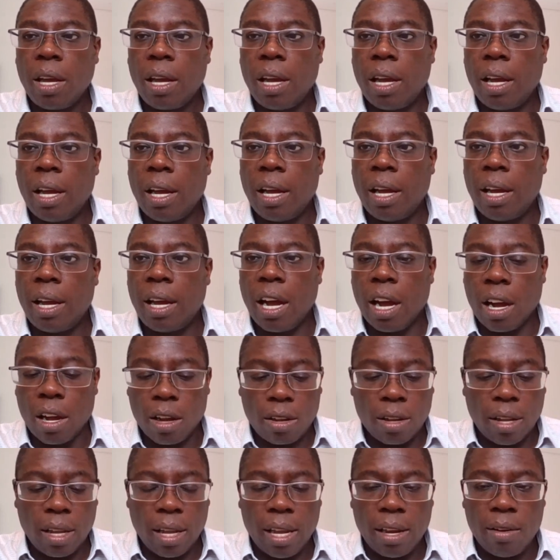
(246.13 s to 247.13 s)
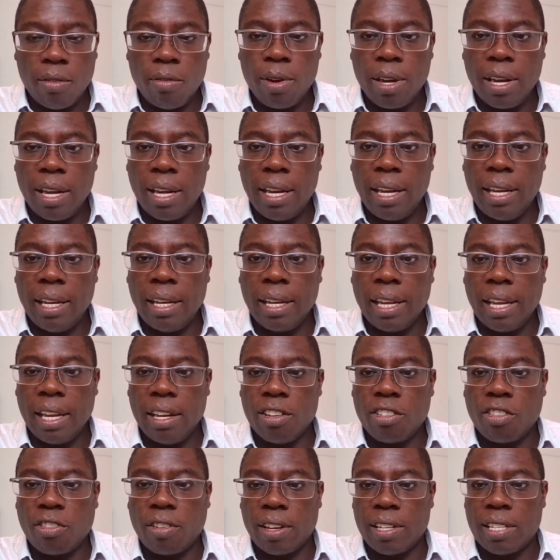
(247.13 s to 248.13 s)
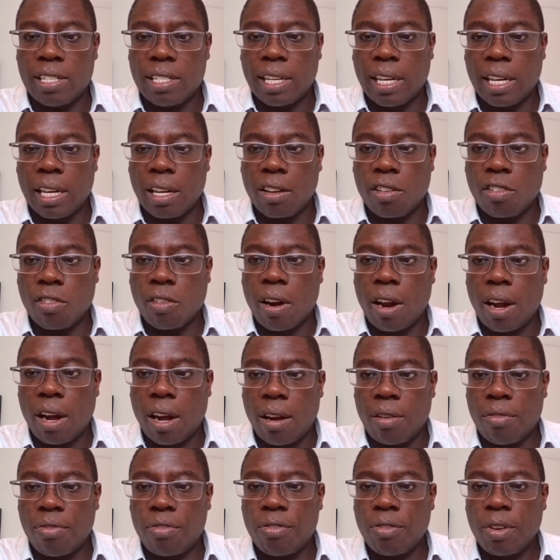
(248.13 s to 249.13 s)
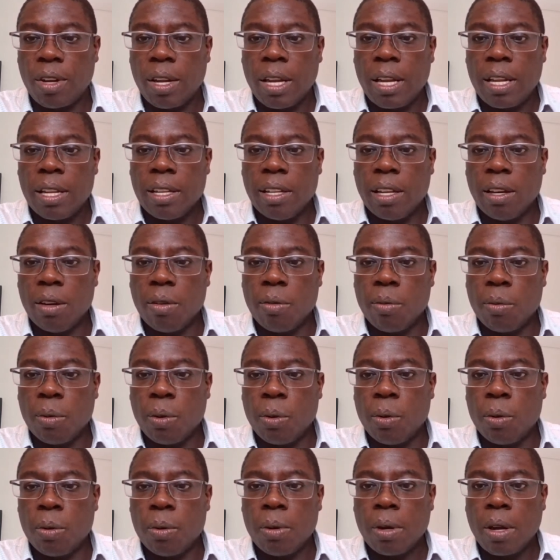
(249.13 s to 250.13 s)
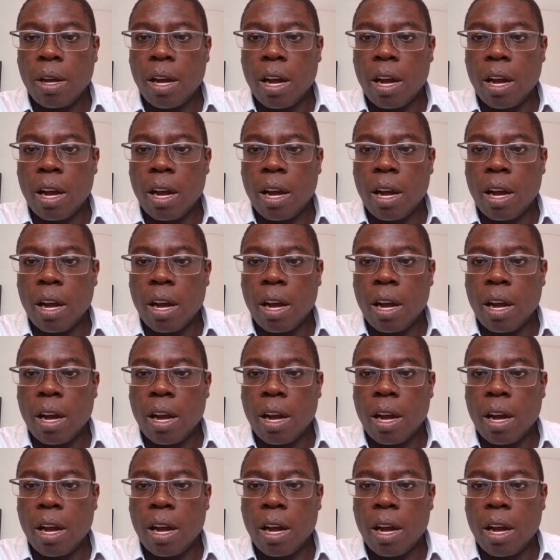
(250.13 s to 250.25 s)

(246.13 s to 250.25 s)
a really interesting graph that will